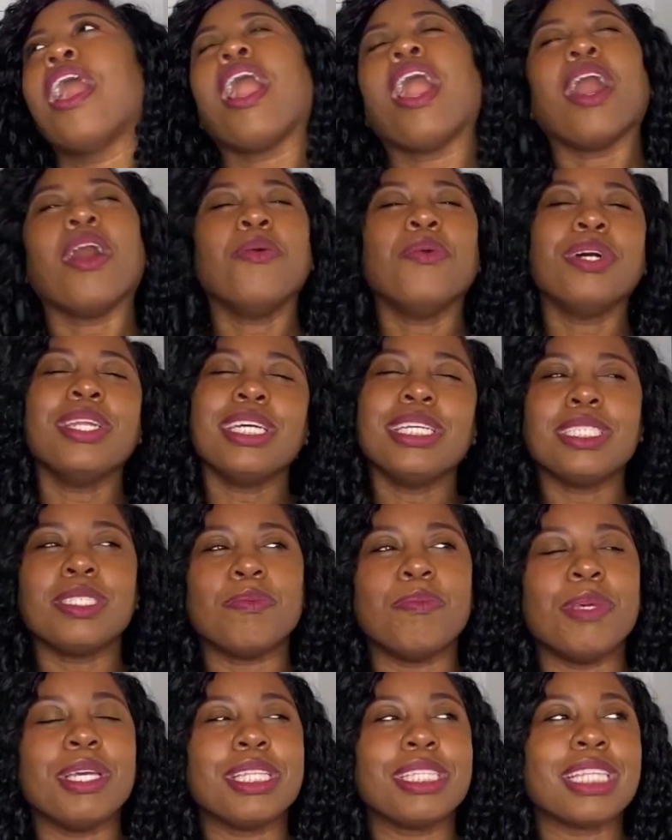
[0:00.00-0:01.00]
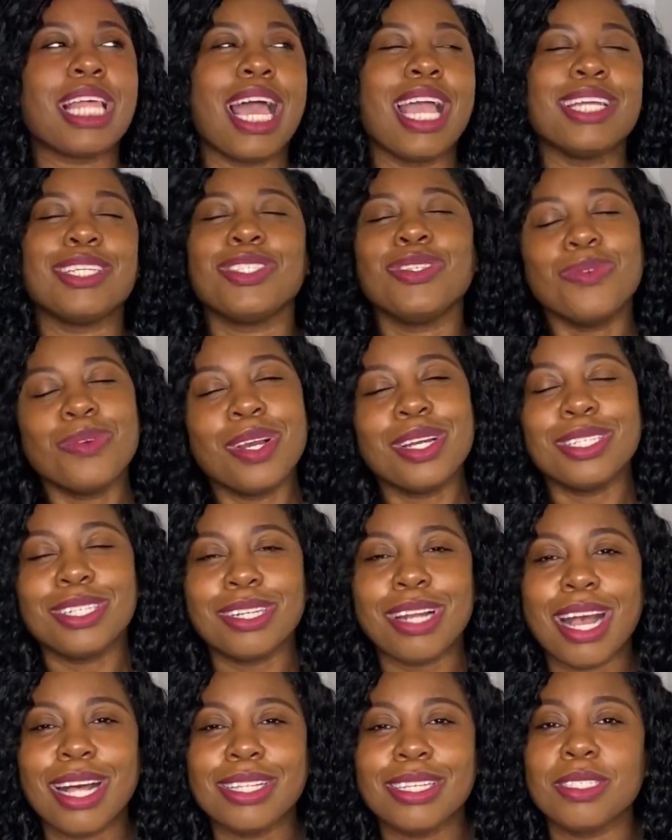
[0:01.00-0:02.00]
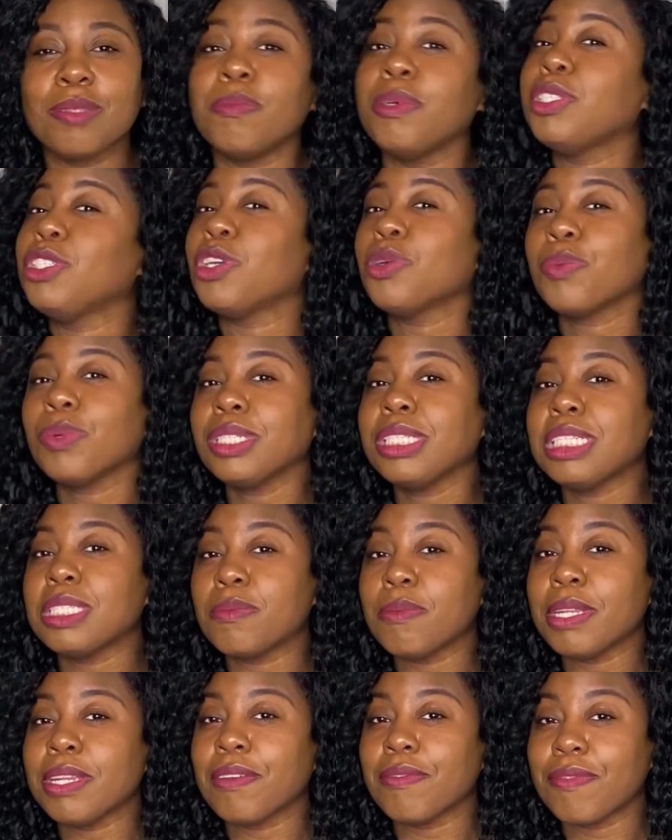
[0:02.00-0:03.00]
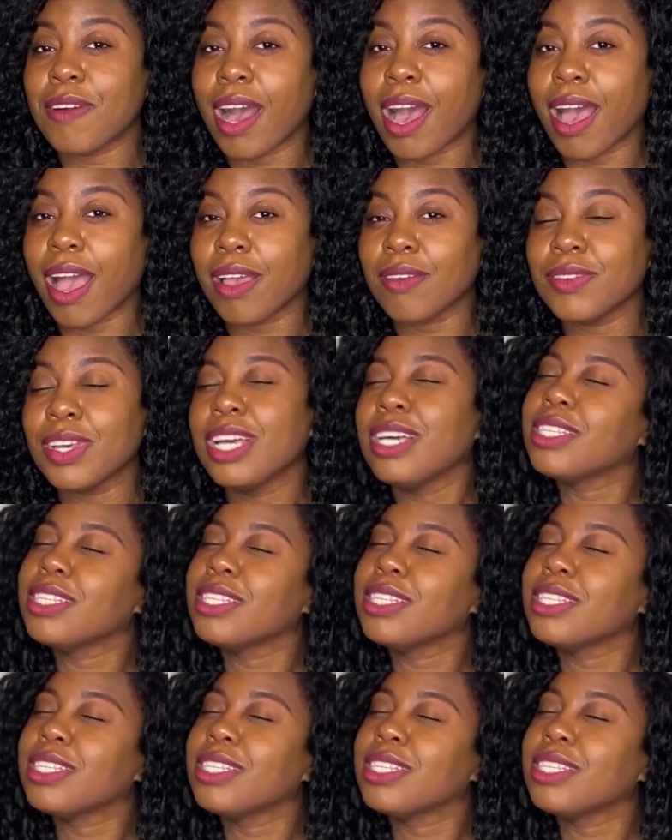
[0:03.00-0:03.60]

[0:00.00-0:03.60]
I want to spend like $200, but you're really spending $5.